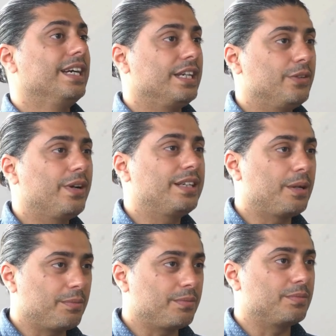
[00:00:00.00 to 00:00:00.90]
You end
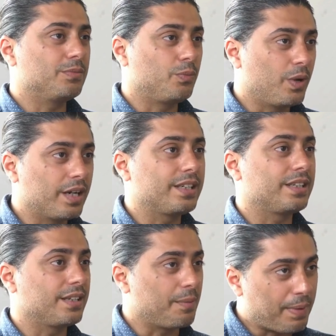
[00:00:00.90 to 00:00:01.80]
up
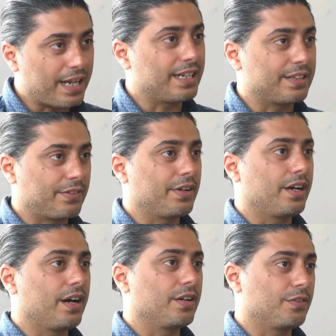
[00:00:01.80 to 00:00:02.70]
working and paddling very
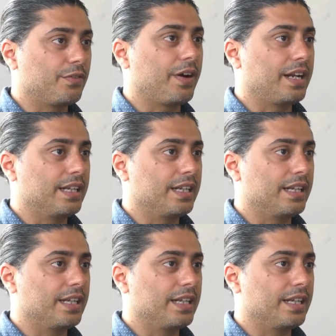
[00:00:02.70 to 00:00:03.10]
hard for very